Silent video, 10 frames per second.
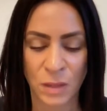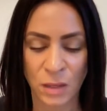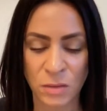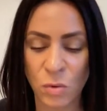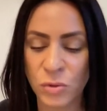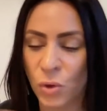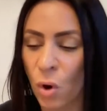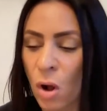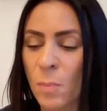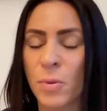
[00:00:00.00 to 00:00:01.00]
And those are
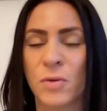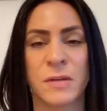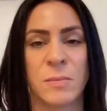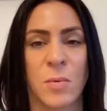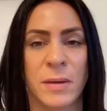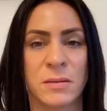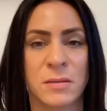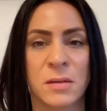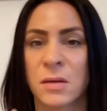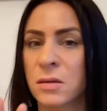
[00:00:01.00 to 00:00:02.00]
all perfect moments
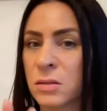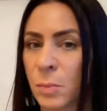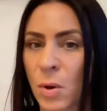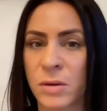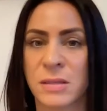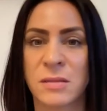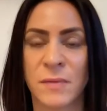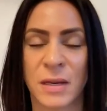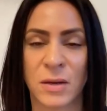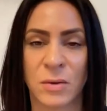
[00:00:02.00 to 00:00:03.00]
to pause this
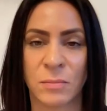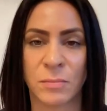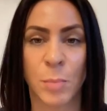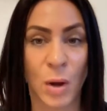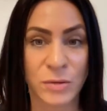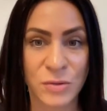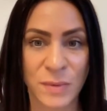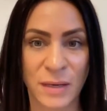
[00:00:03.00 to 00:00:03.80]
video, pause your